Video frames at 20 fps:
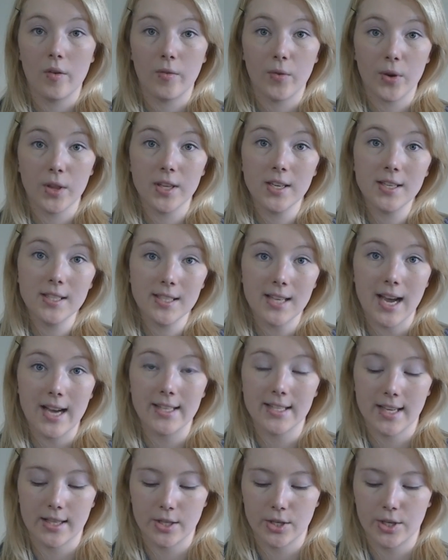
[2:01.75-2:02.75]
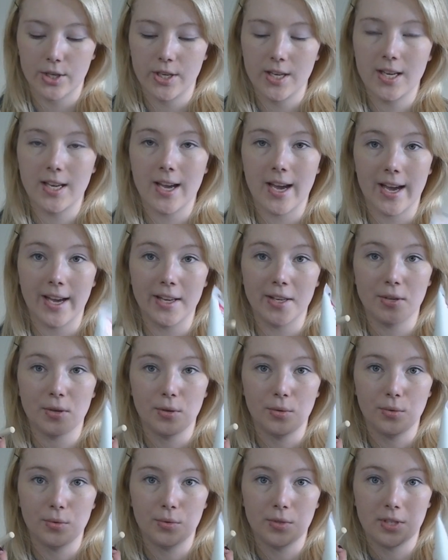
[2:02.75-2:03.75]
For the designs on the hoodie, I
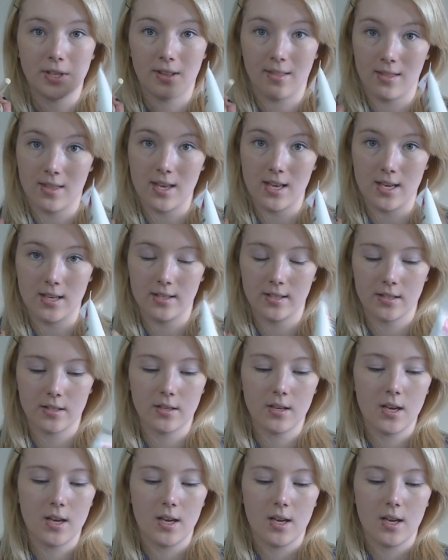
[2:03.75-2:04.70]
use these.